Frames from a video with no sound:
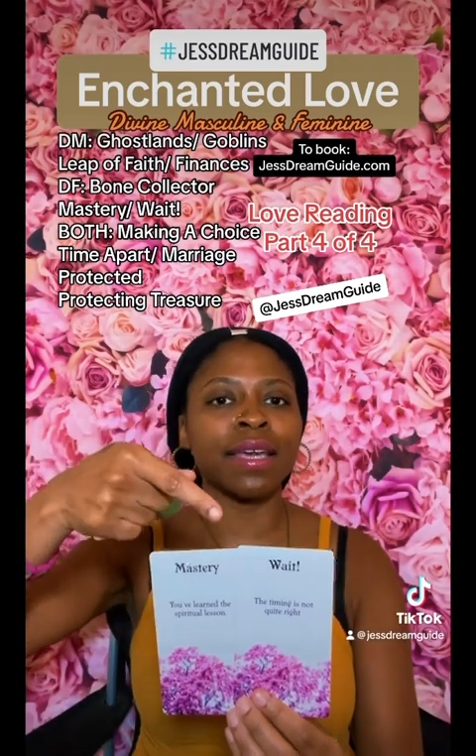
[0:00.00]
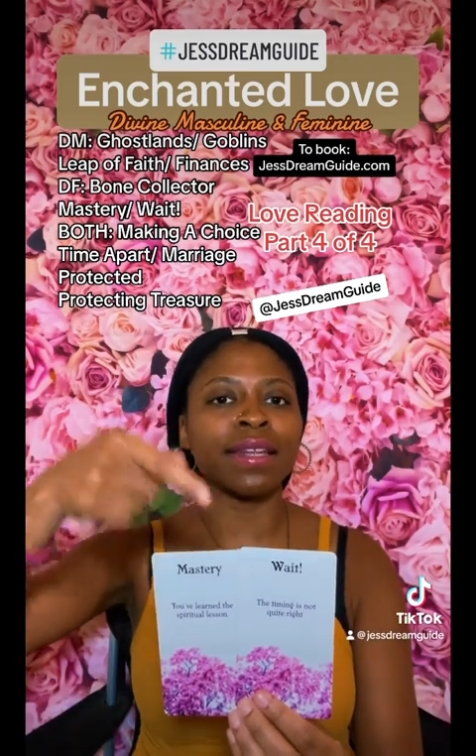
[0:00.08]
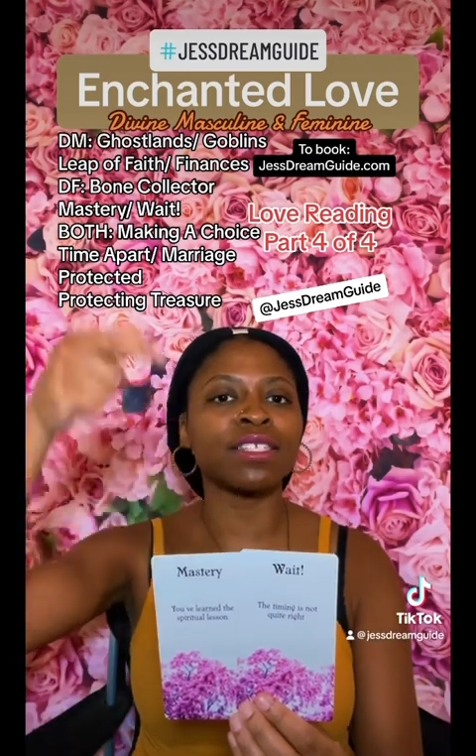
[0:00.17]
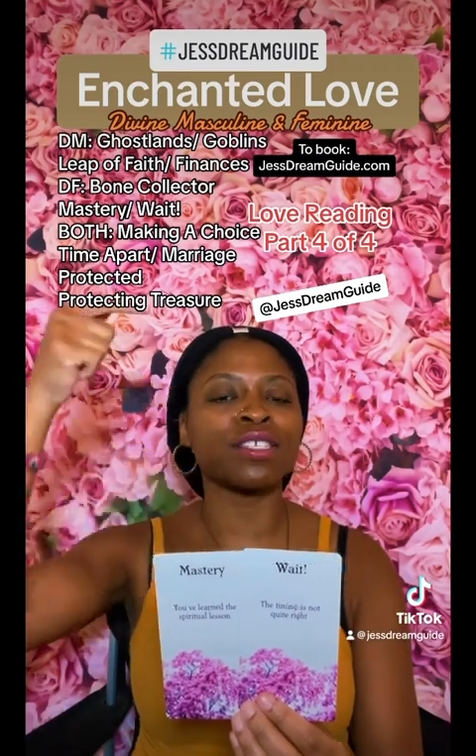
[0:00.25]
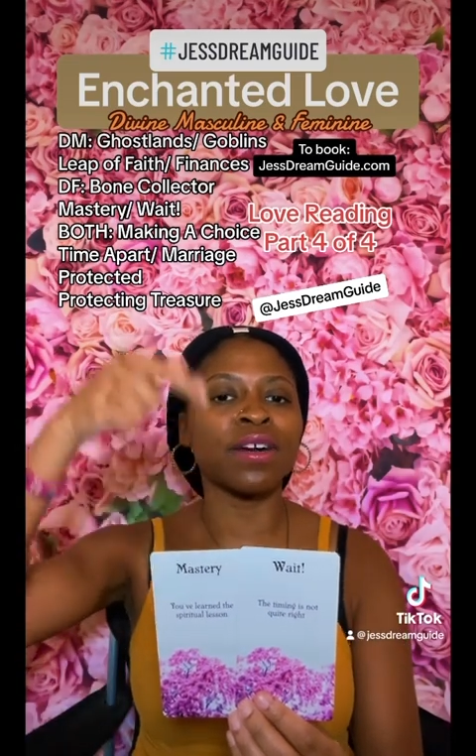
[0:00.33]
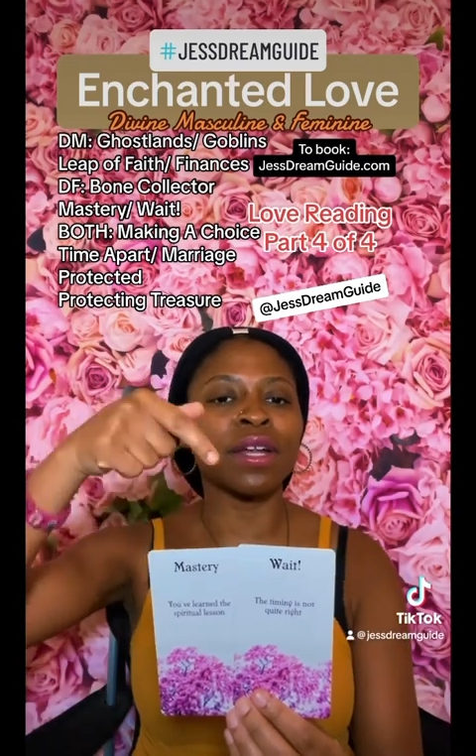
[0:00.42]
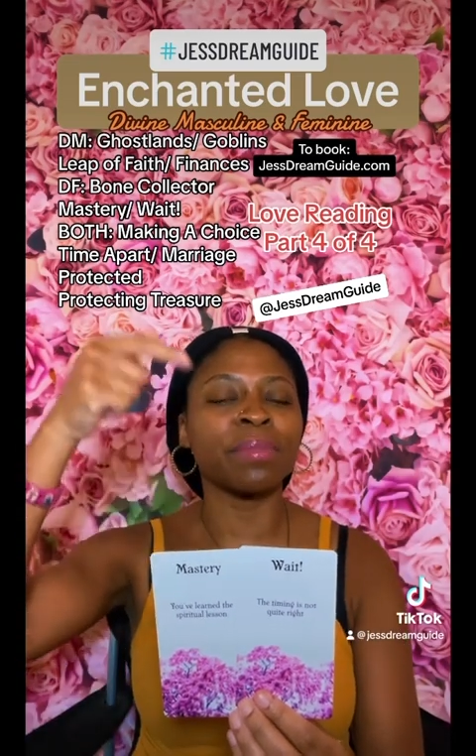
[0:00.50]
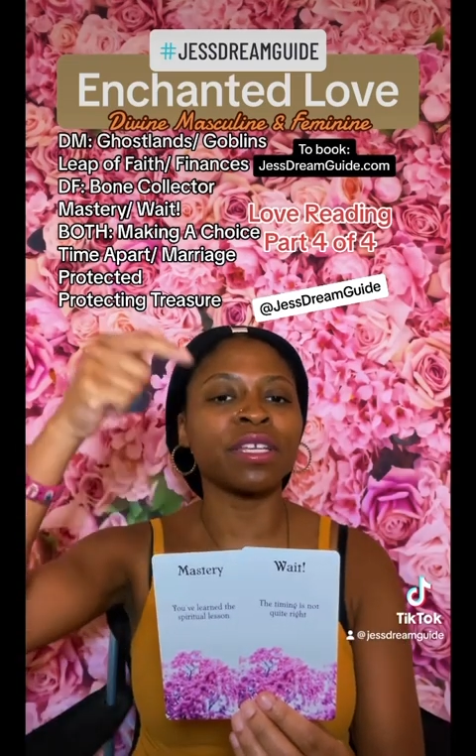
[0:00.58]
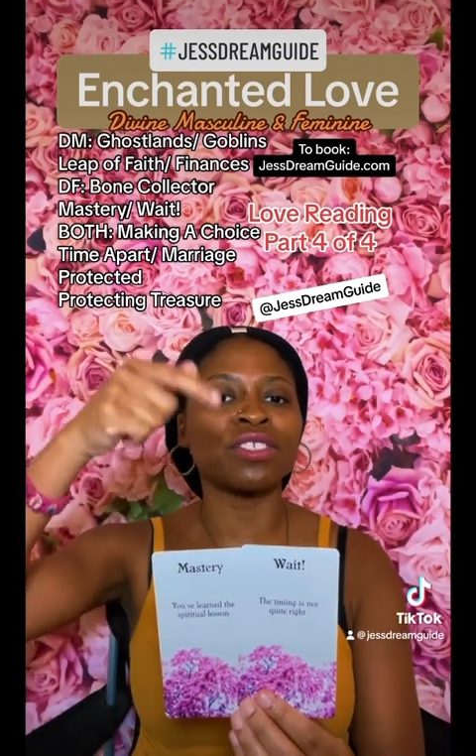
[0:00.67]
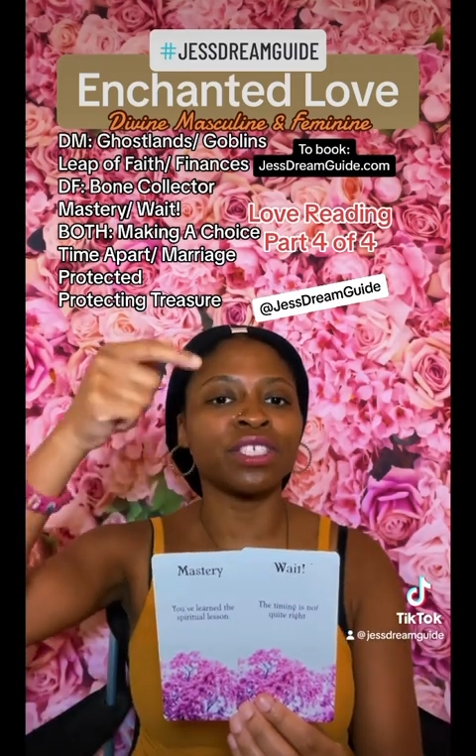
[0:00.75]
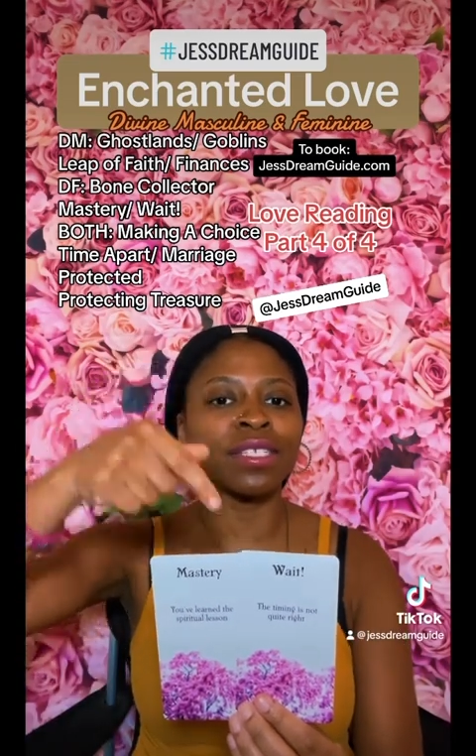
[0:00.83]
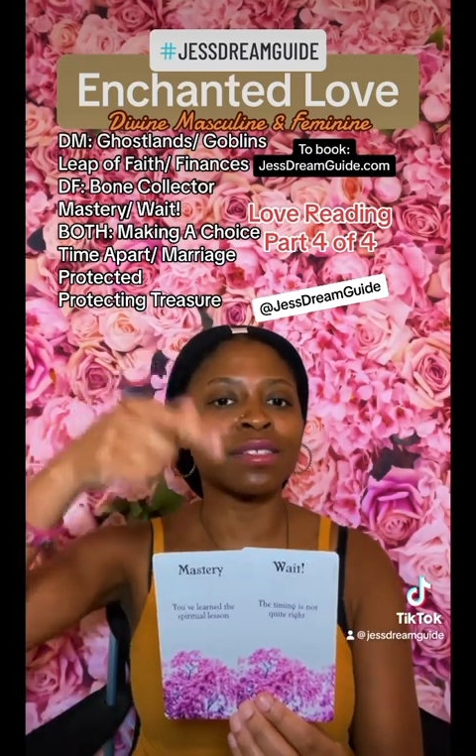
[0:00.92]
and it's gonna be
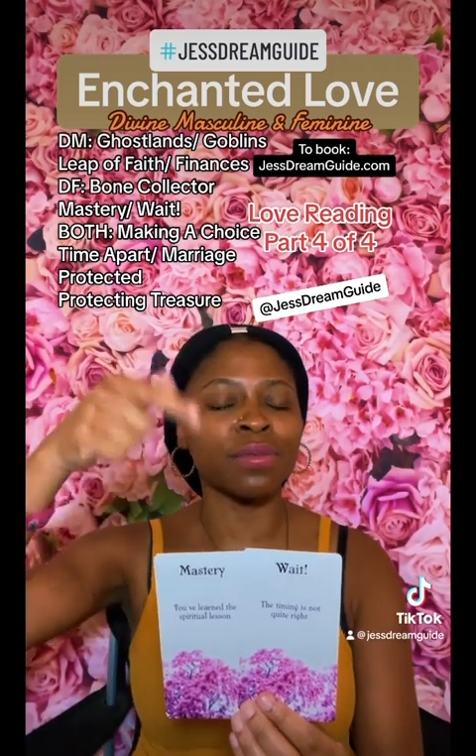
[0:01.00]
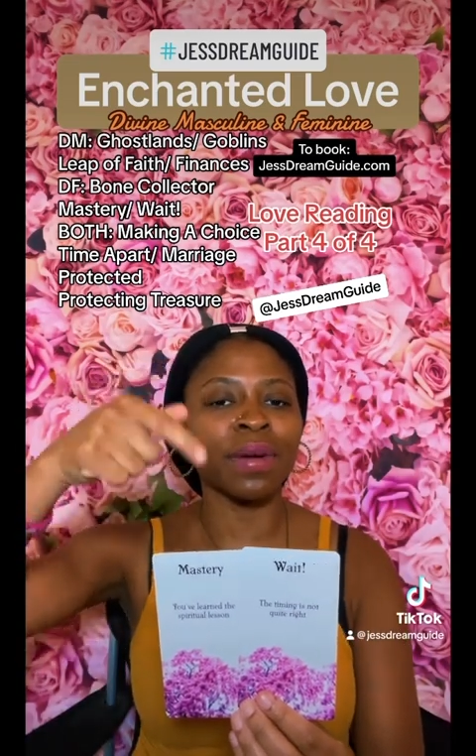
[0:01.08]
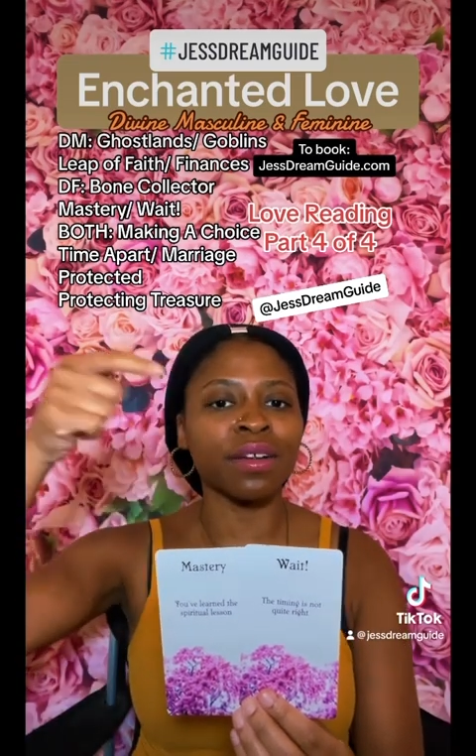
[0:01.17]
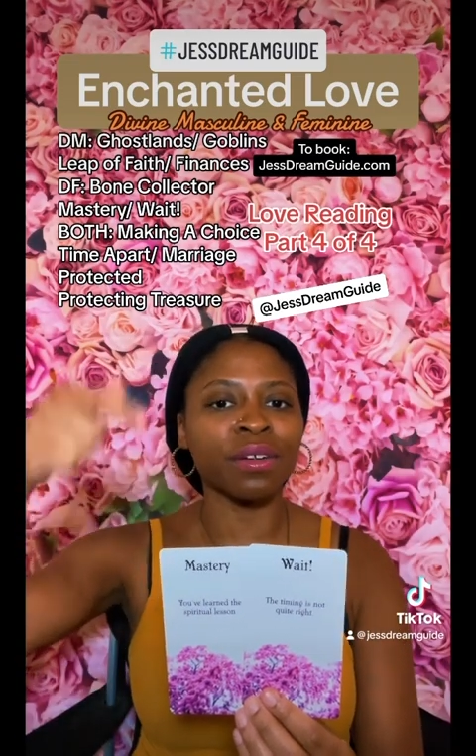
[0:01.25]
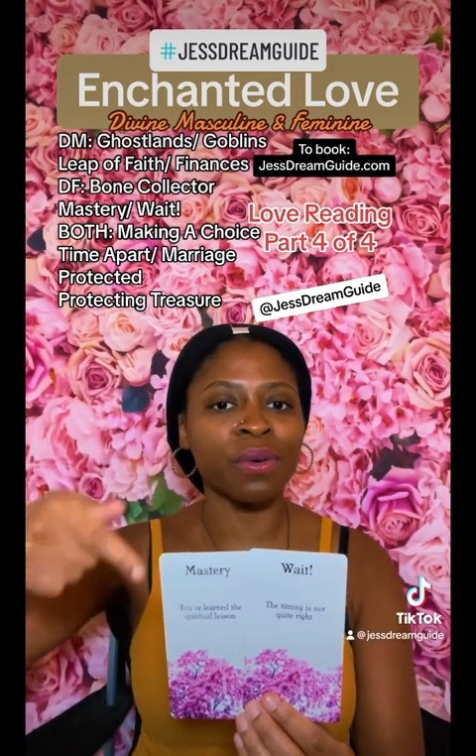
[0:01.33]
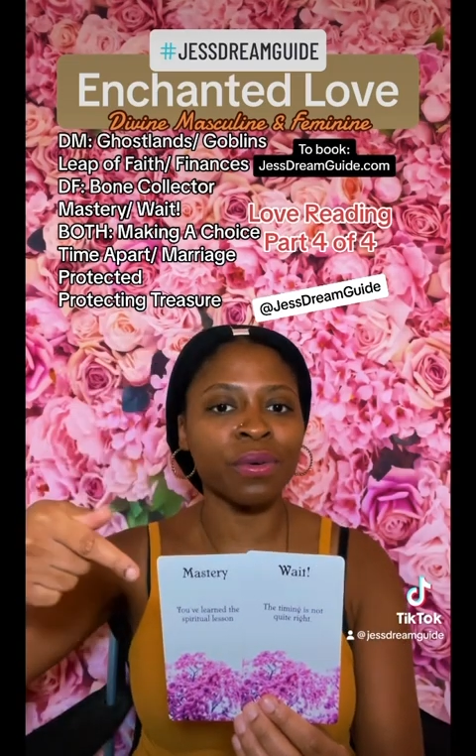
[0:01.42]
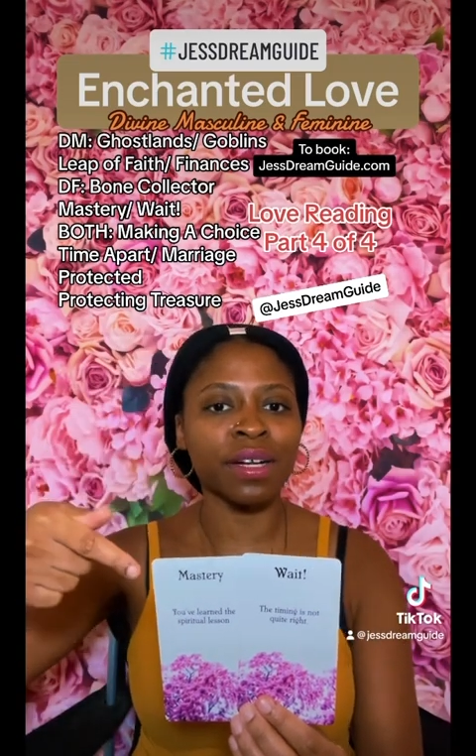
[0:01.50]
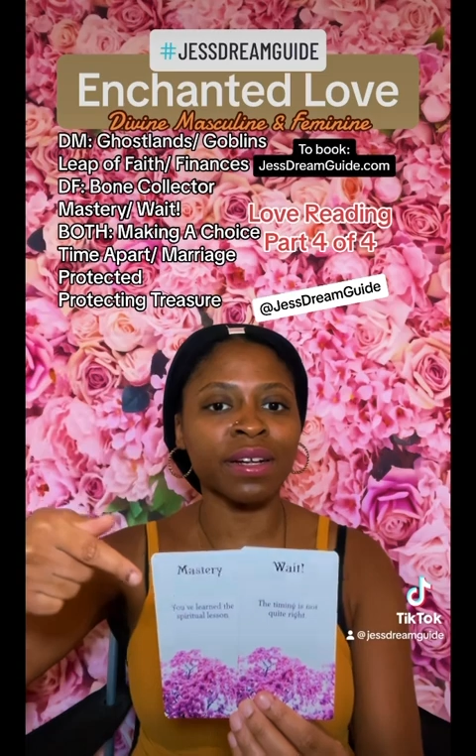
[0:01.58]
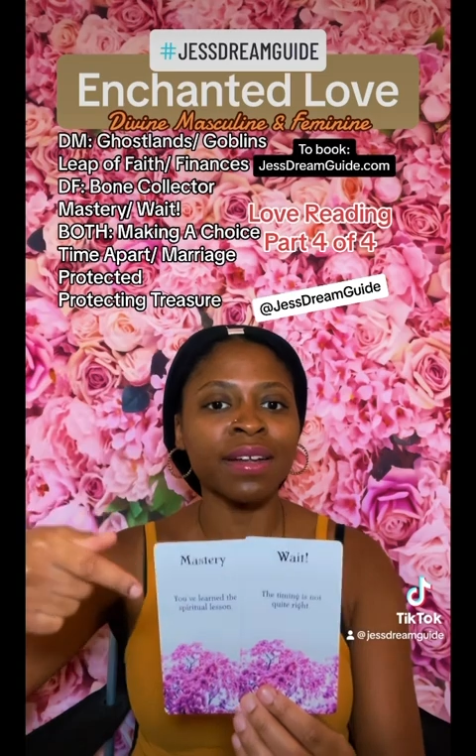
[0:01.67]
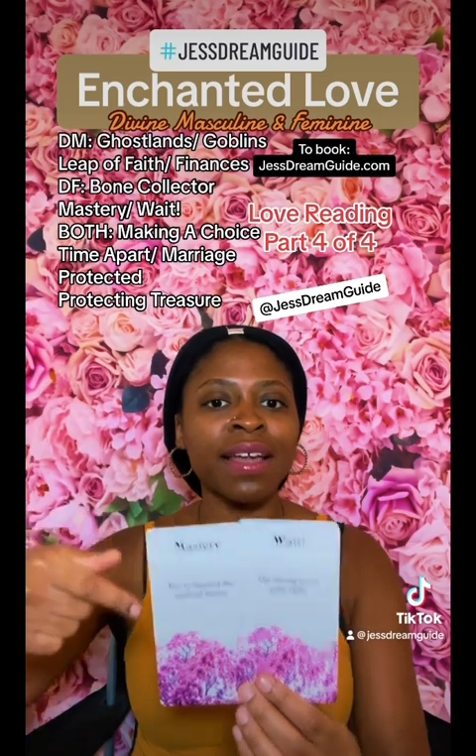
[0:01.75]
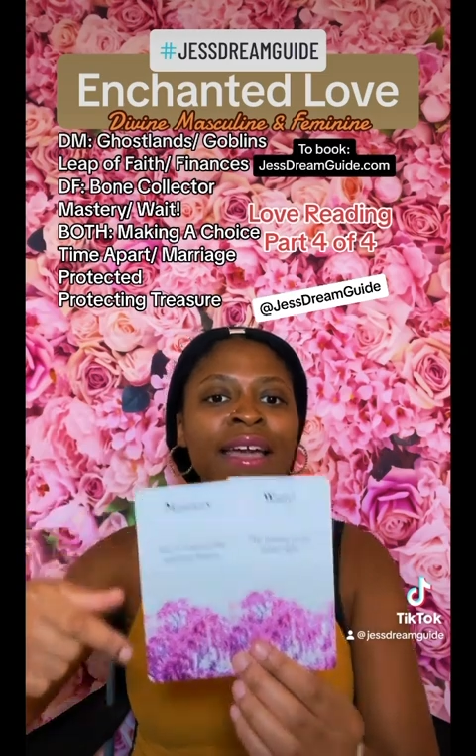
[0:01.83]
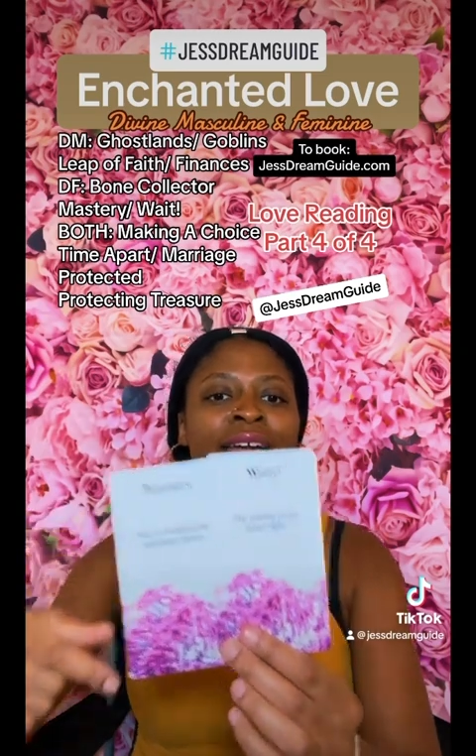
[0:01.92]
just around the
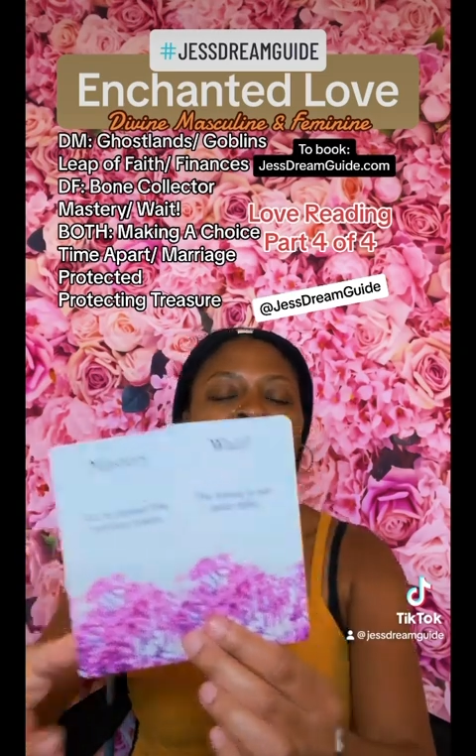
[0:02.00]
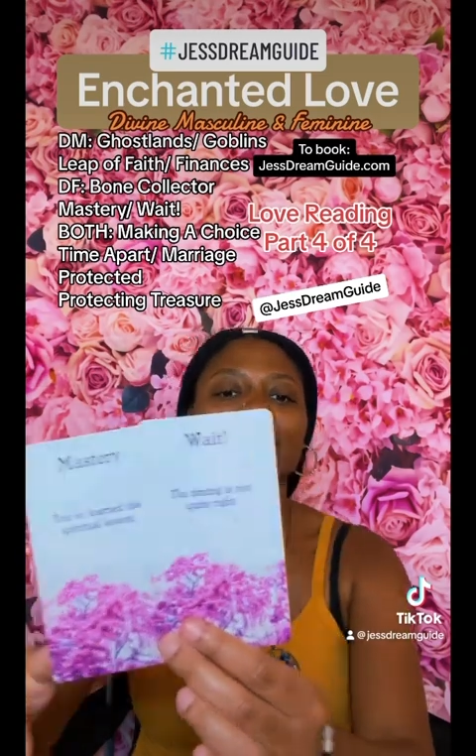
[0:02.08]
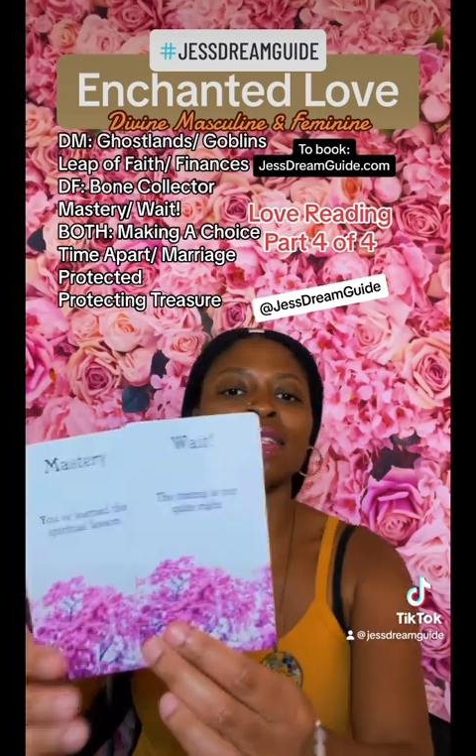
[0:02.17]
corner? And it